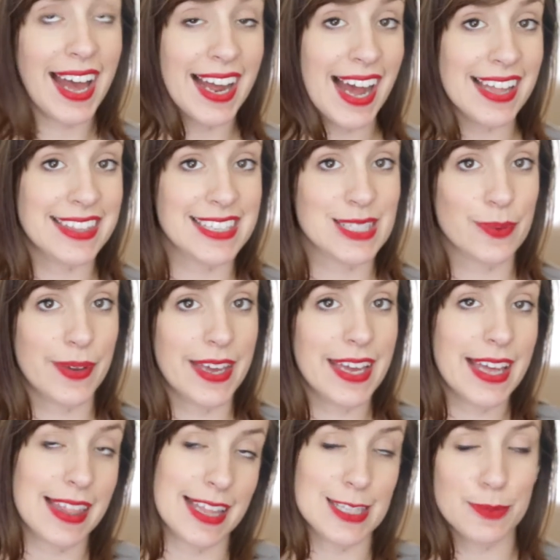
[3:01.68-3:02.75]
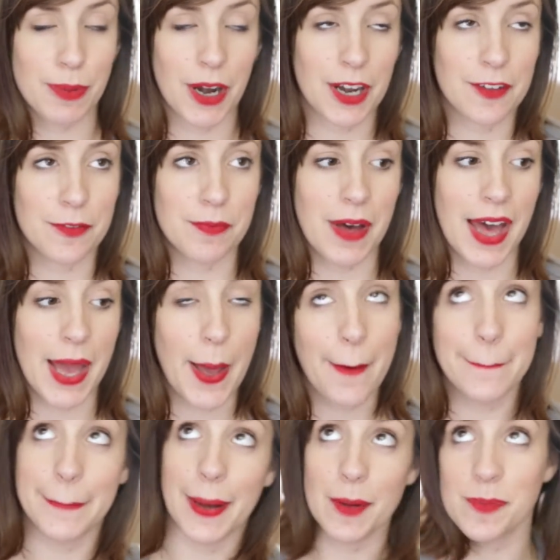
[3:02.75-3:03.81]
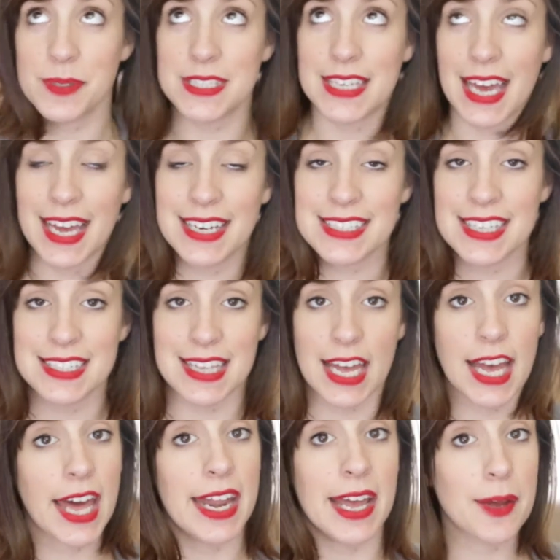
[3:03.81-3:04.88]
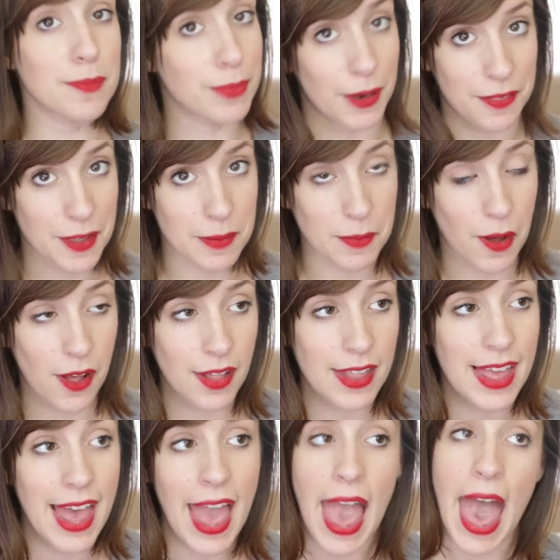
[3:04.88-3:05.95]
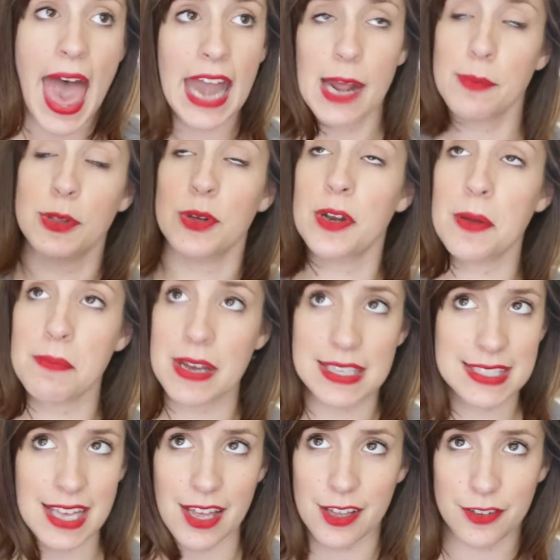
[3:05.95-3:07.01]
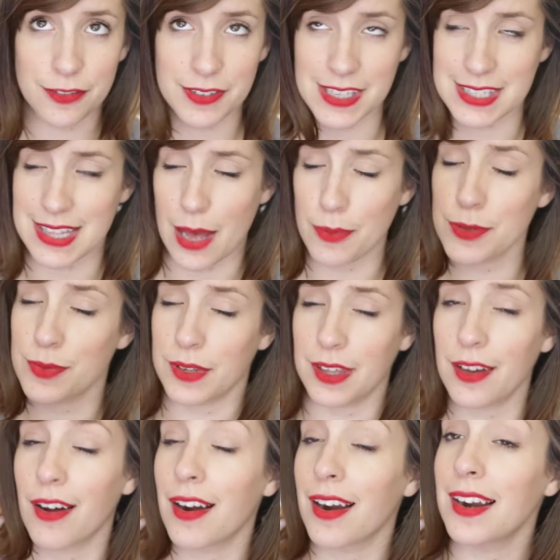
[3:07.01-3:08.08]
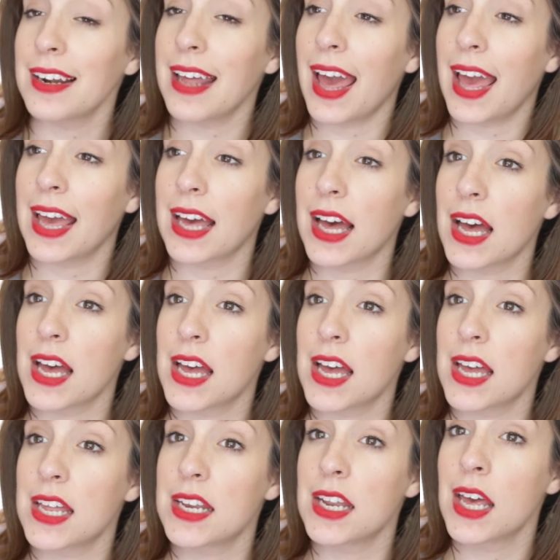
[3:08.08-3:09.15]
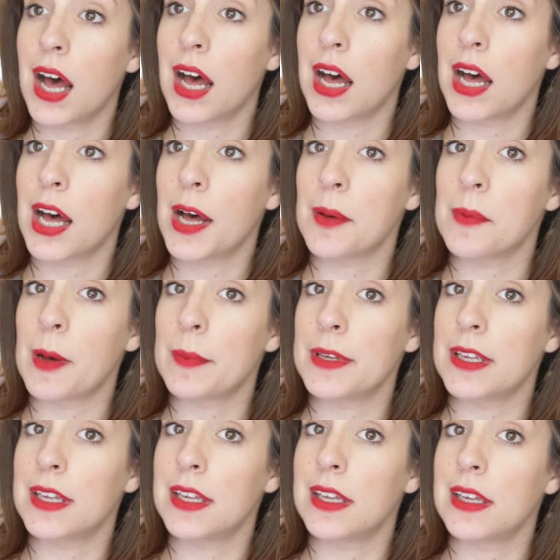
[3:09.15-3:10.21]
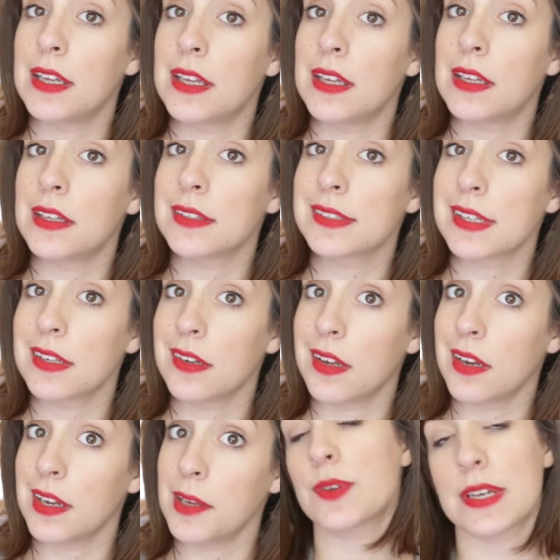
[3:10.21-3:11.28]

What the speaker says: I got this week, that's part of my bump date, is I got a birthing ball and I blew it up myself because that was really hard. And I've been sitting on it.